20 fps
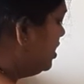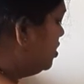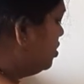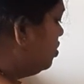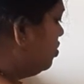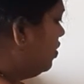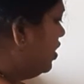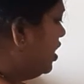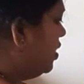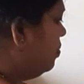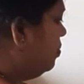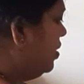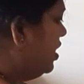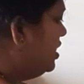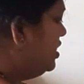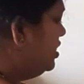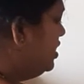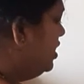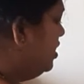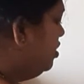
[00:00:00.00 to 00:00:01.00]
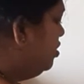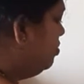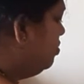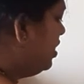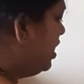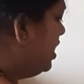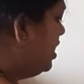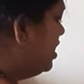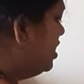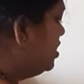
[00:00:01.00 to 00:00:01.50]
square plus into
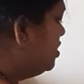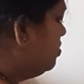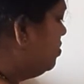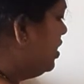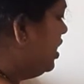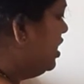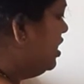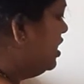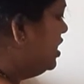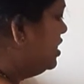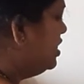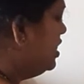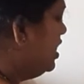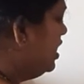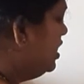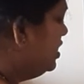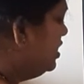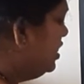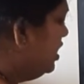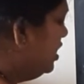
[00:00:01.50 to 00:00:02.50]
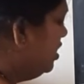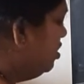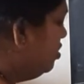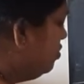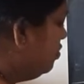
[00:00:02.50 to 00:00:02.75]
minus minus x into